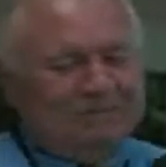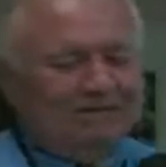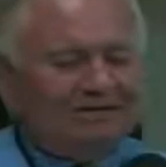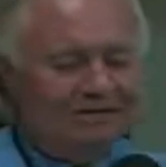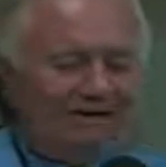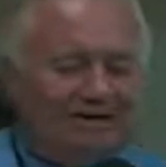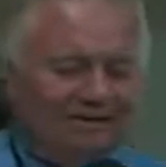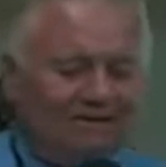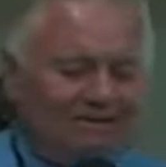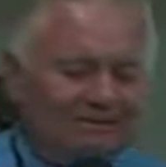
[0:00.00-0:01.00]
But
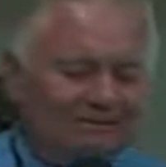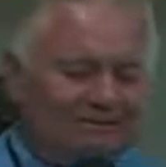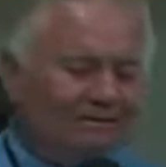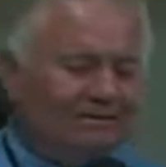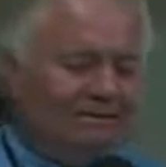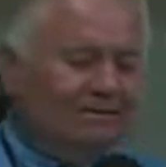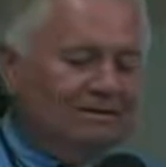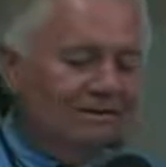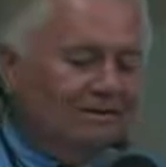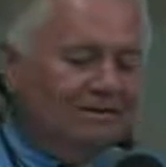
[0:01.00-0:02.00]

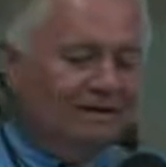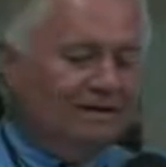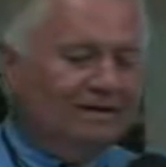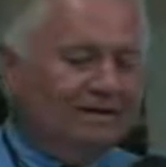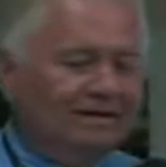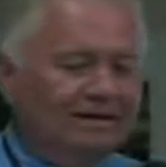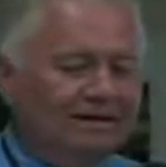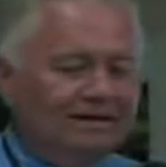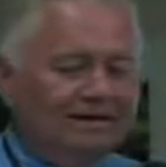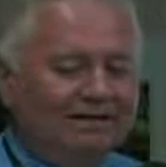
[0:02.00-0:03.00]

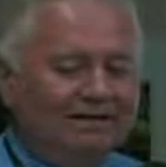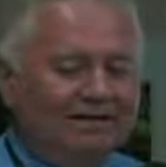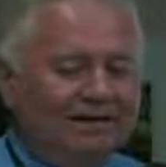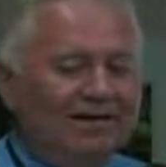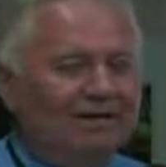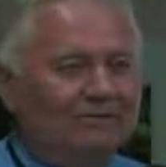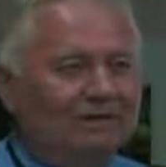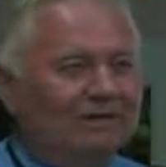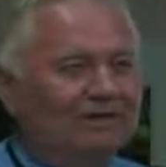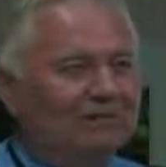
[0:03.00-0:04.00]
literally, you know, I had
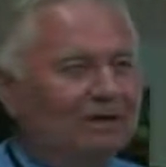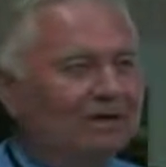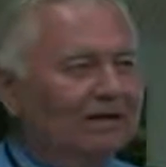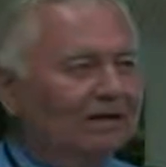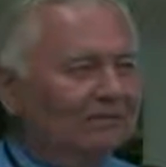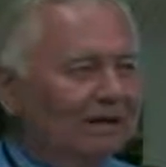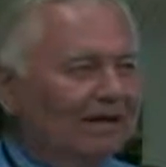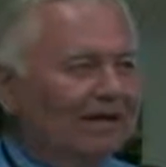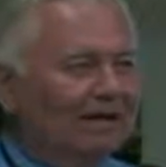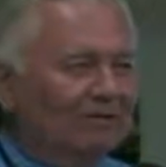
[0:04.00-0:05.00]
expended this money on the
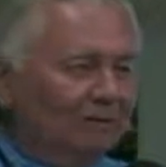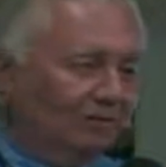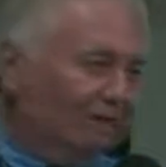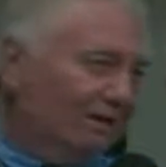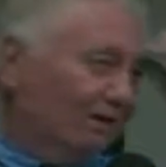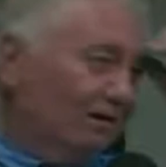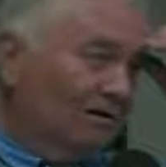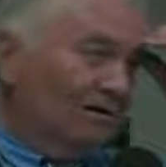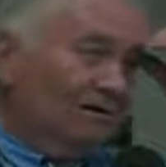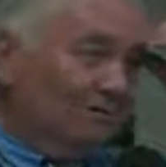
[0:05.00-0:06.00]
plant and equipment and
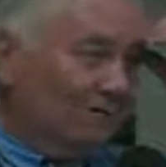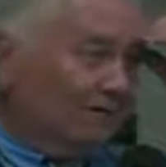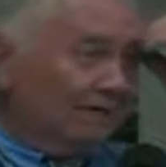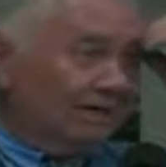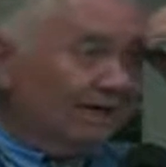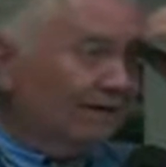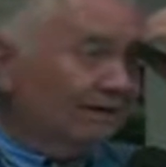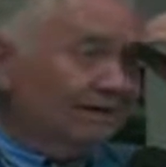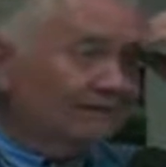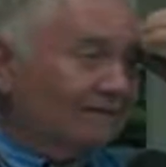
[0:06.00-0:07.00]
all the chemical
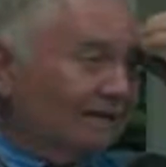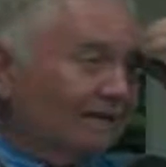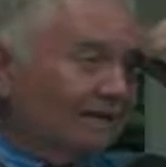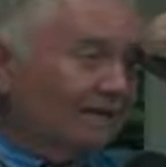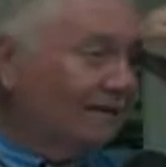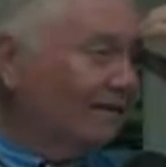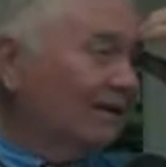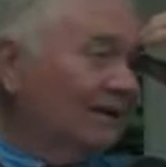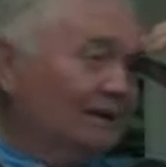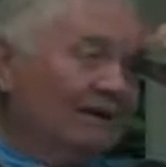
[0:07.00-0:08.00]
tanks, glass
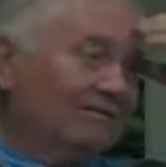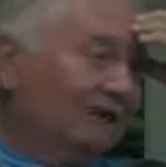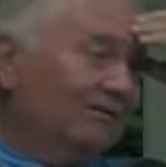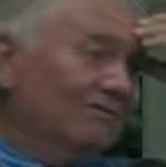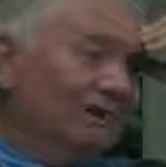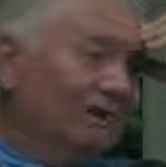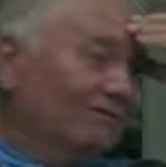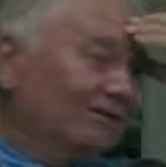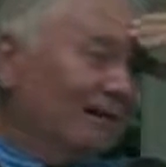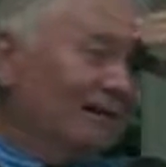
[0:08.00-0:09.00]
line
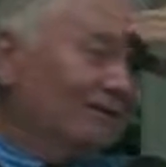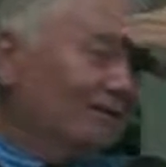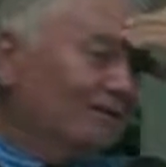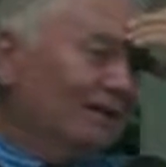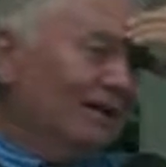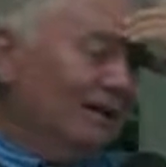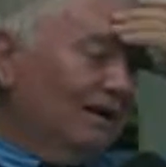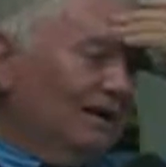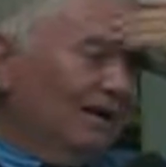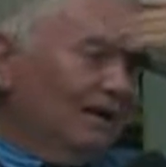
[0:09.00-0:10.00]
fodder reactors,
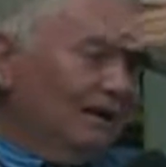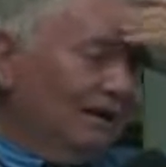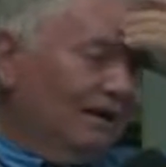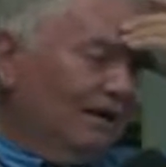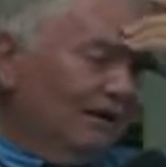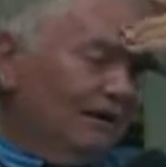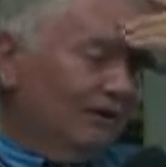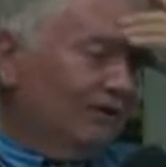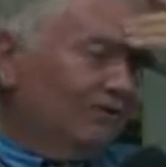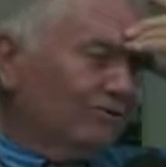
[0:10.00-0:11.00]

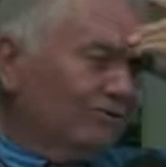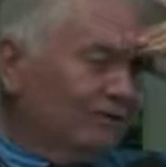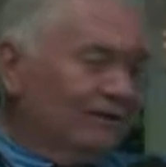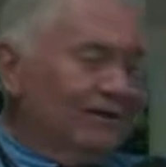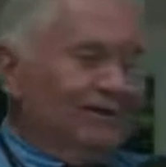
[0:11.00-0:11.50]
heaters,